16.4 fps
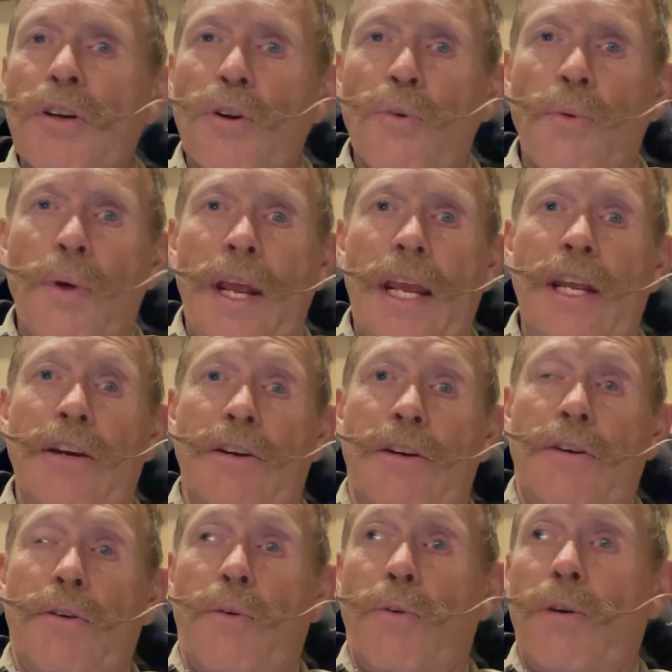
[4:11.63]

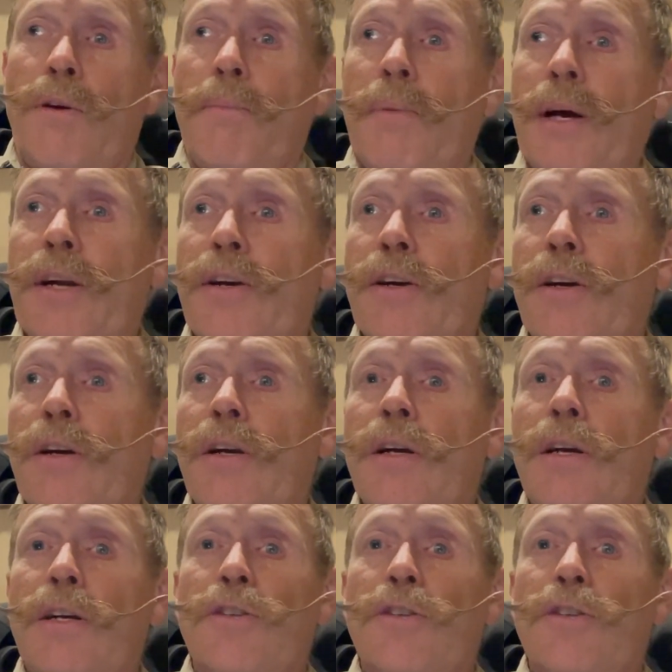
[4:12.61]
reiner, or a better